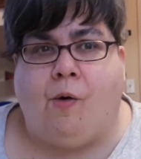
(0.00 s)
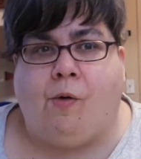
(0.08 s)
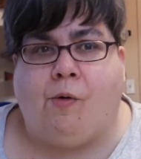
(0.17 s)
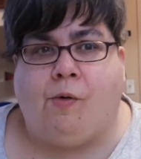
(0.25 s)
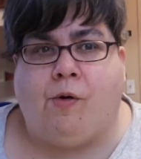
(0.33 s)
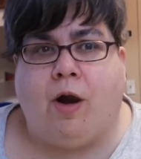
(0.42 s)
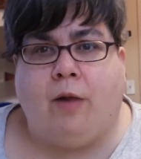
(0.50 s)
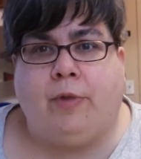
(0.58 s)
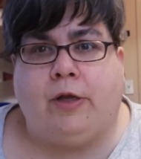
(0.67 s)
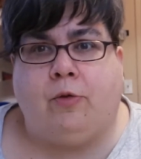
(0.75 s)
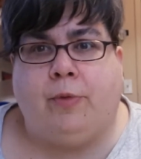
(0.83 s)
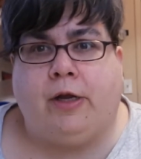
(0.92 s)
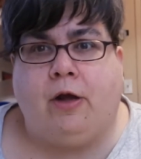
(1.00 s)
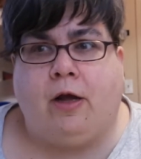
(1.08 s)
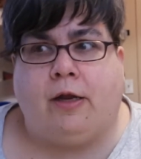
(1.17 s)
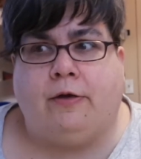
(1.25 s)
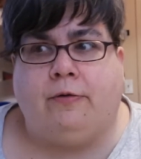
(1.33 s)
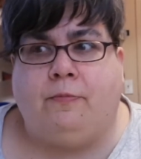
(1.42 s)
I'm like, oh my God.
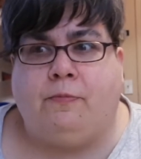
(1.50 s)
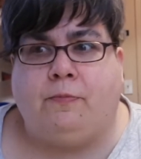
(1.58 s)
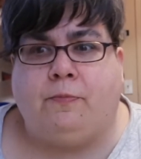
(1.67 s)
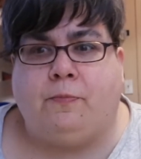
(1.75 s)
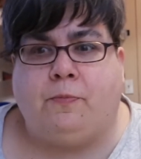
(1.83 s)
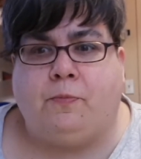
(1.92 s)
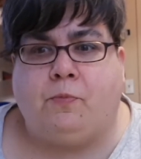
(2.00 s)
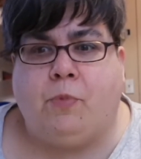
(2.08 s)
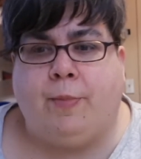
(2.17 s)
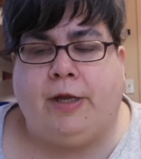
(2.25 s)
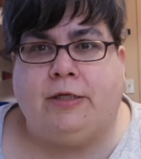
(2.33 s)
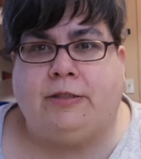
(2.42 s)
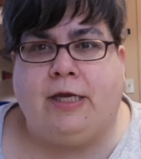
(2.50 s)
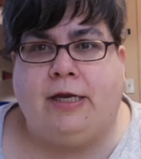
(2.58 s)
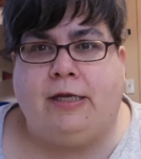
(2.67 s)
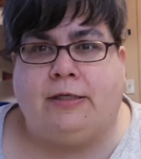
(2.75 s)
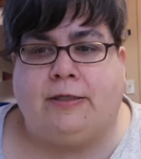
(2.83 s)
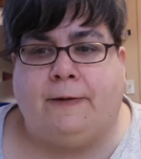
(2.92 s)
What am I going to say it
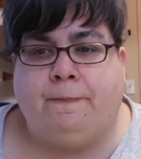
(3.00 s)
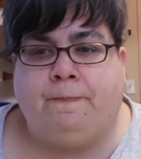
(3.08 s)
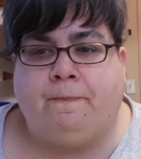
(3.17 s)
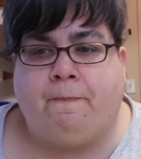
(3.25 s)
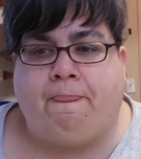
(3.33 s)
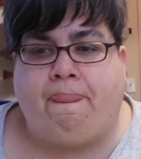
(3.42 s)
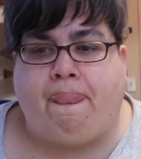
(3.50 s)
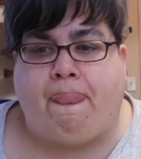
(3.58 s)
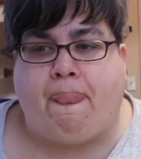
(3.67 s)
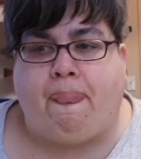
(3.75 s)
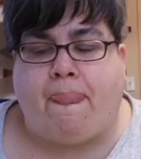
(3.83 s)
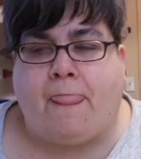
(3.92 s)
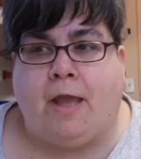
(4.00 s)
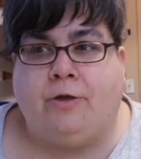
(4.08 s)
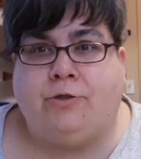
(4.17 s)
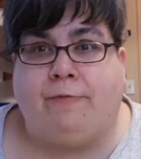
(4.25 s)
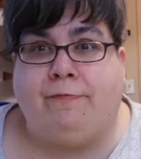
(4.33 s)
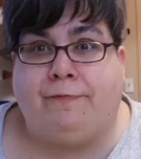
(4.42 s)
is? So
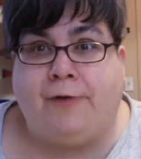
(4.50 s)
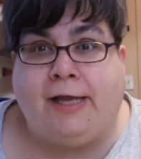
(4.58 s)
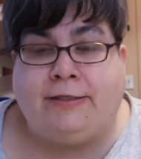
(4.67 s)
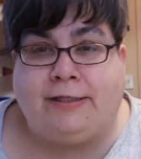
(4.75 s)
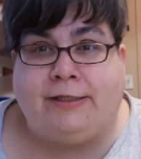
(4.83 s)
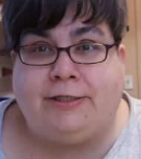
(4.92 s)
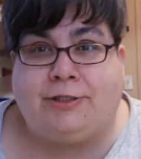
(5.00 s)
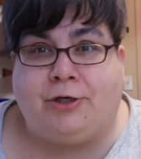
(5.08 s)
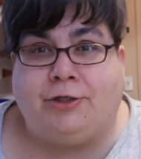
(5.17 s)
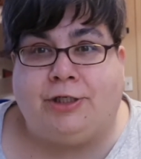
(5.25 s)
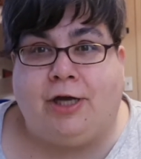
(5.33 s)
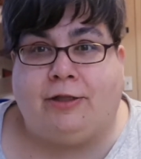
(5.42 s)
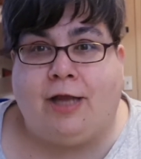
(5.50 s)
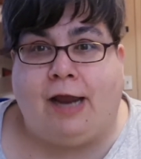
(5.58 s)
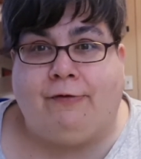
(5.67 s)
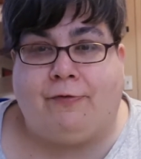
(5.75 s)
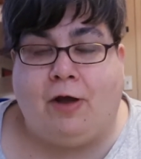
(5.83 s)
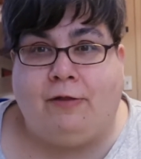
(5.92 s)
I'm frantically searching online
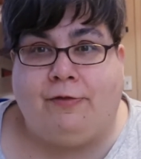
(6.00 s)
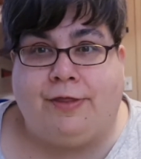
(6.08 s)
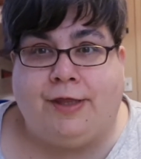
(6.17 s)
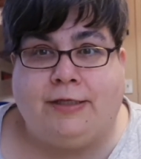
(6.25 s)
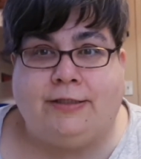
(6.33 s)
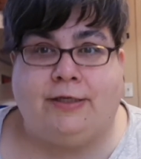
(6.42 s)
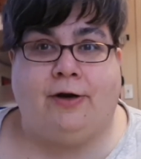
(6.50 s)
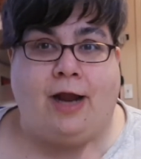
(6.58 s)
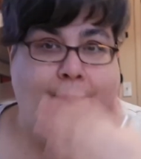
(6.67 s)
for all of the things that are happening